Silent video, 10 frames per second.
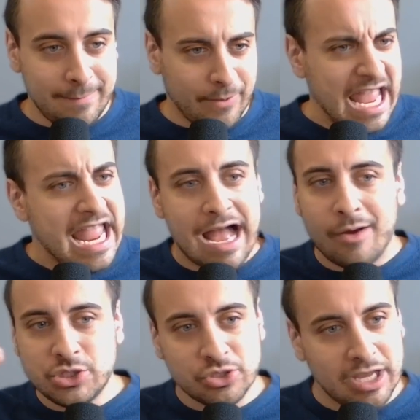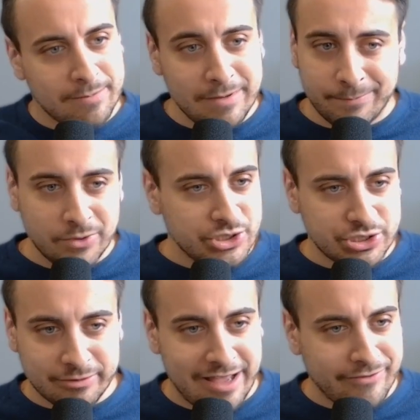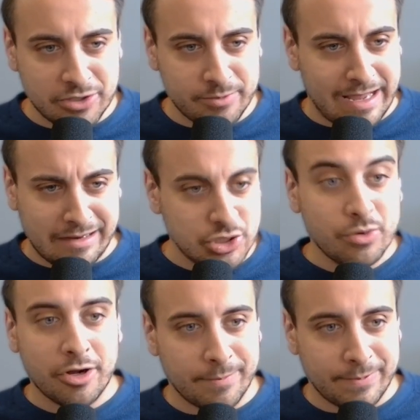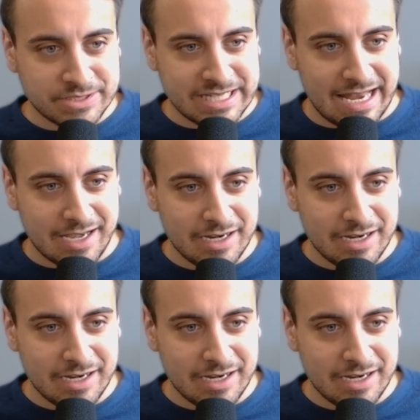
Hey, how would you like me to boost your revenue by 200%?